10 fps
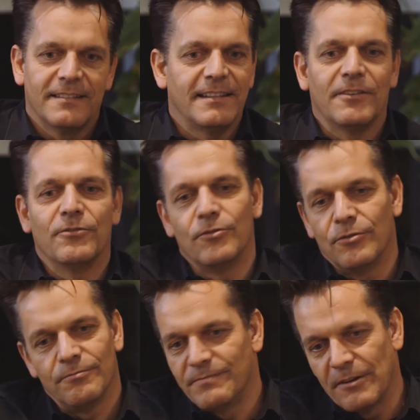they're
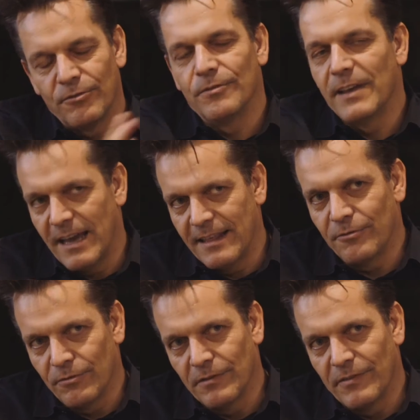all they're all there
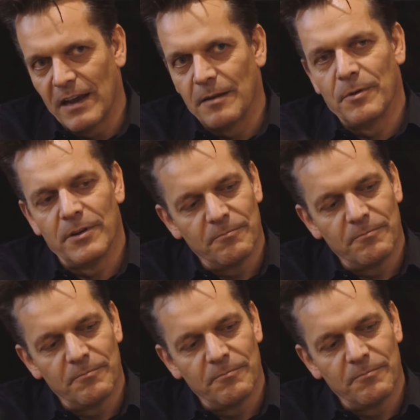they're all available